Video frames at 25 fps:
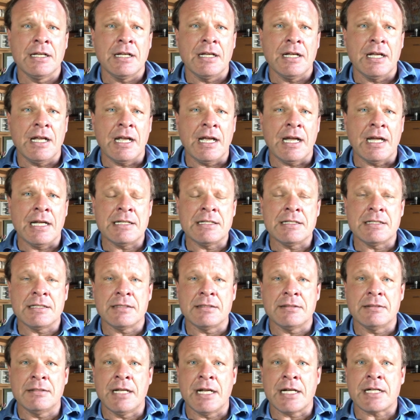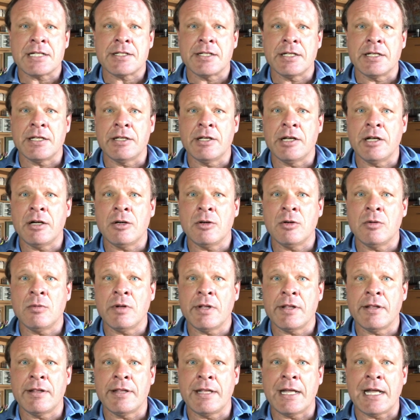And next thing you
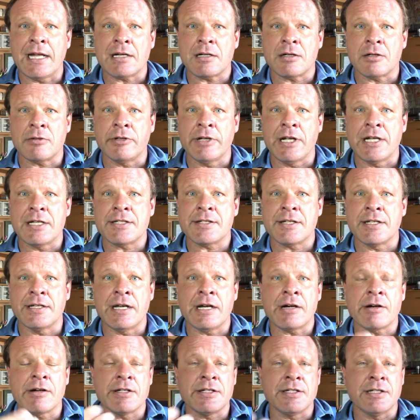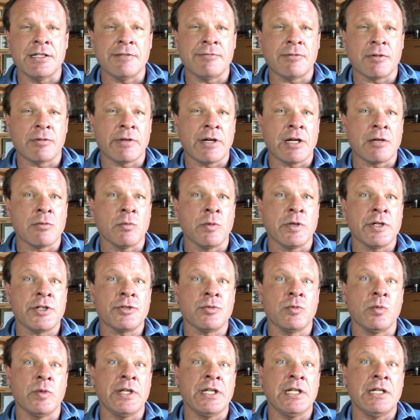know, that creates the narrative around
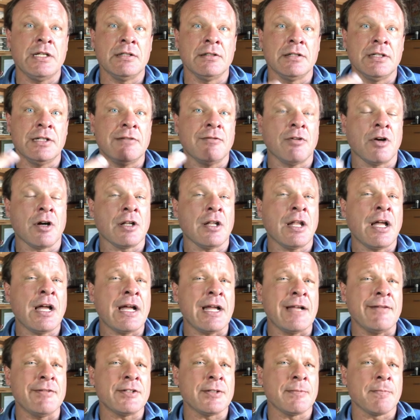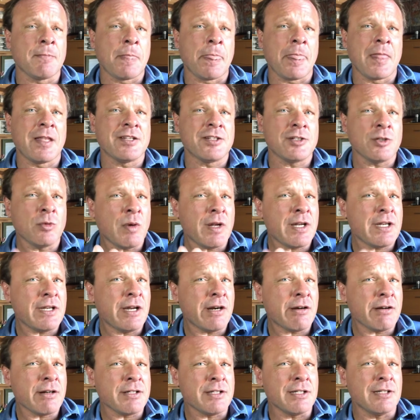which we live our lives. So what
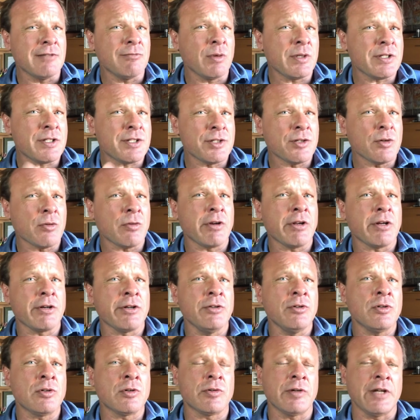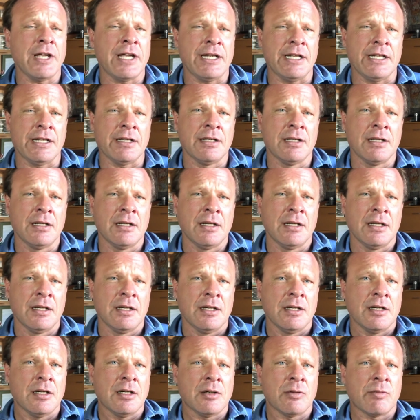narrative, what story are you creating
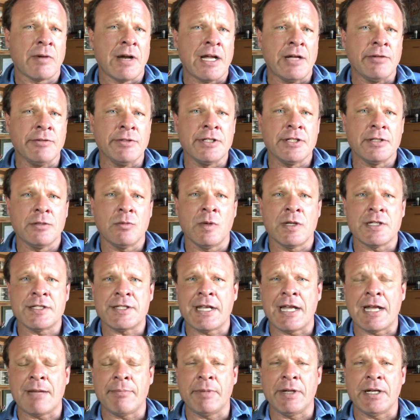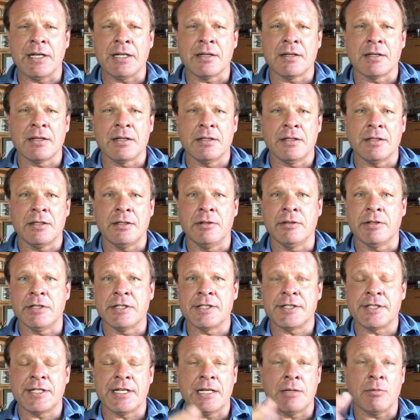around what's happening? You can
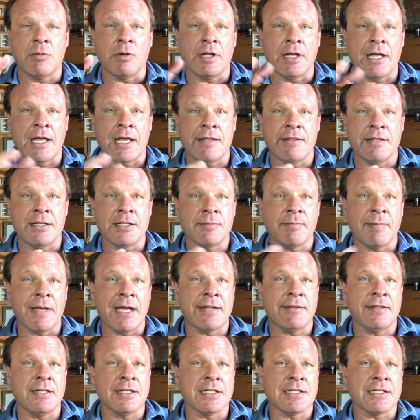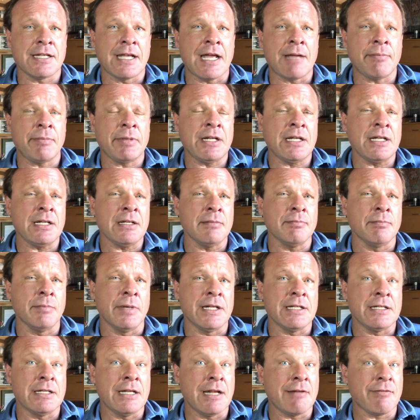say, well, hey, this bad thing is happening,
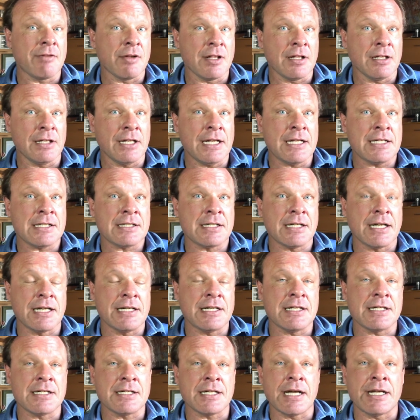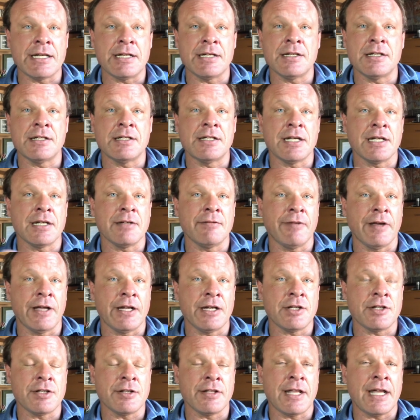but nevertheless, I decided to take
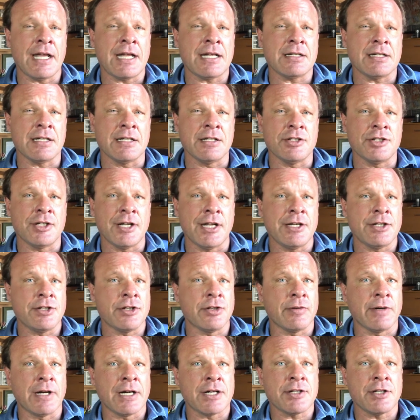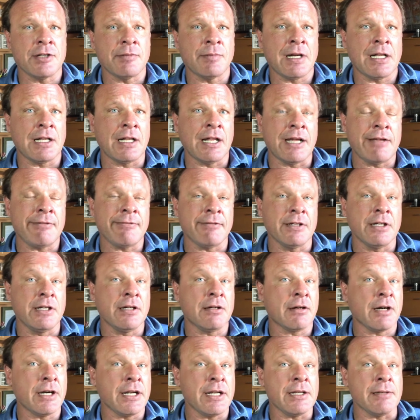advantage of that and change direction in my life, and
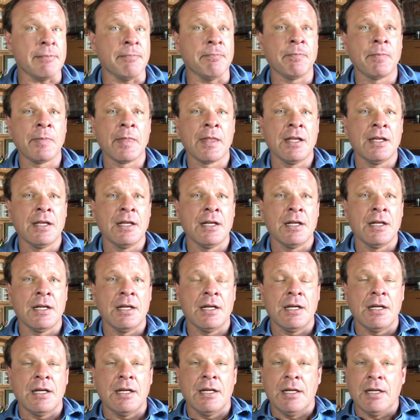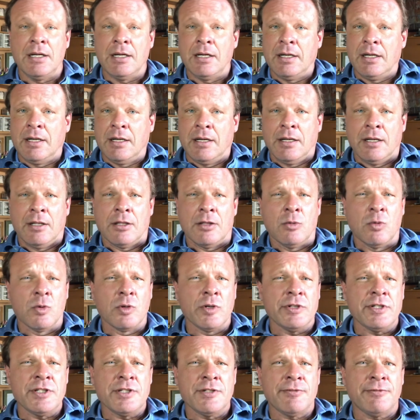here I am. The
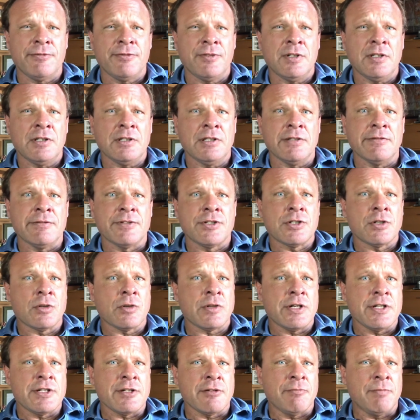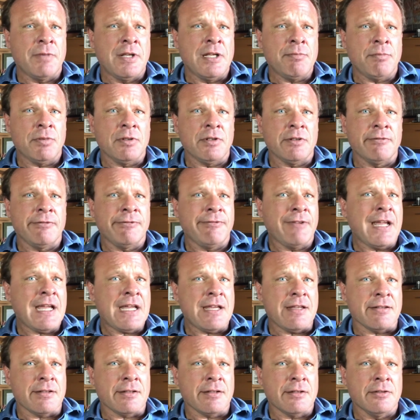world is full of stories of people of
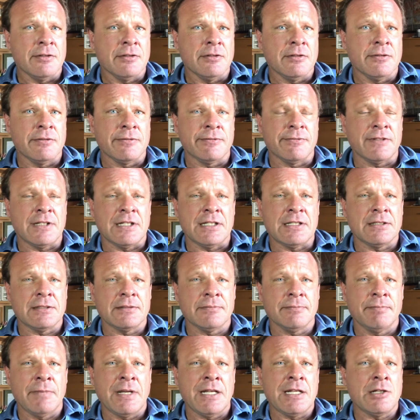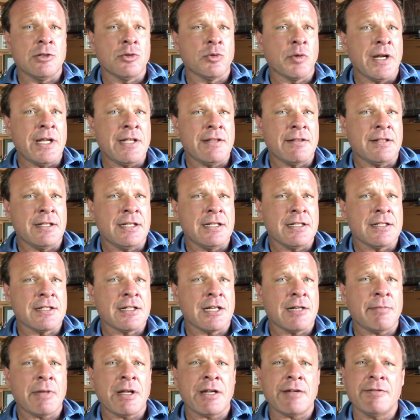faith who've made great things
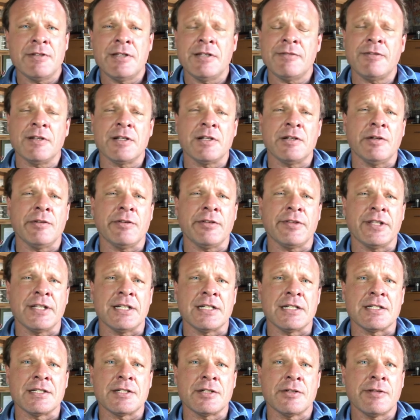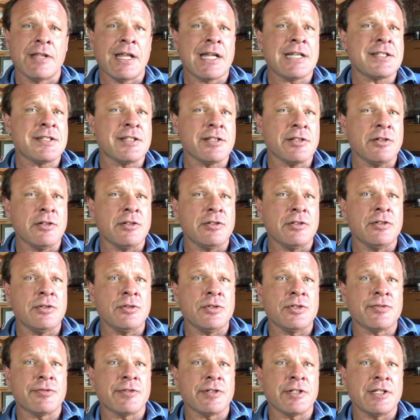come out of difficult things. So that's the good
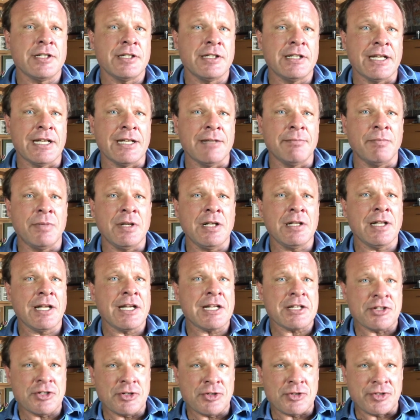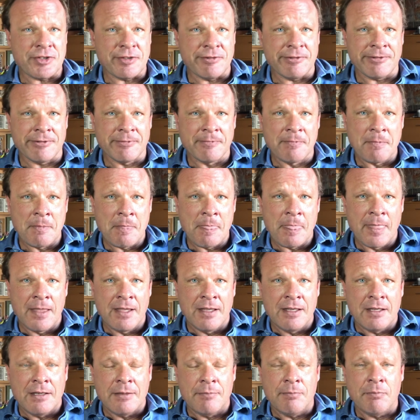news for today. Be like Joseph.
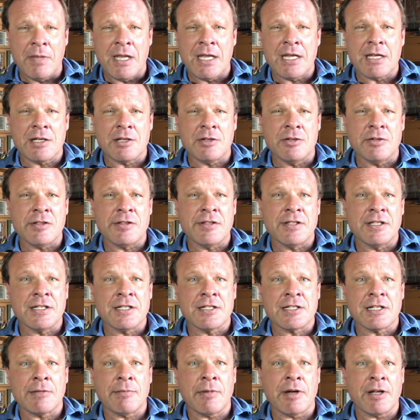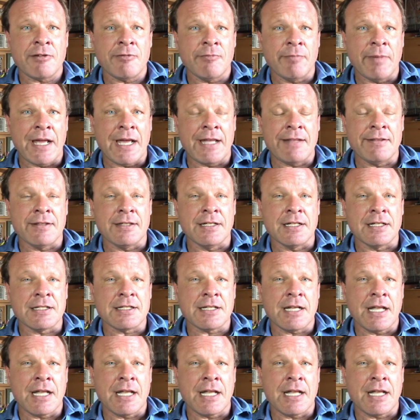Make good things come out of bad things.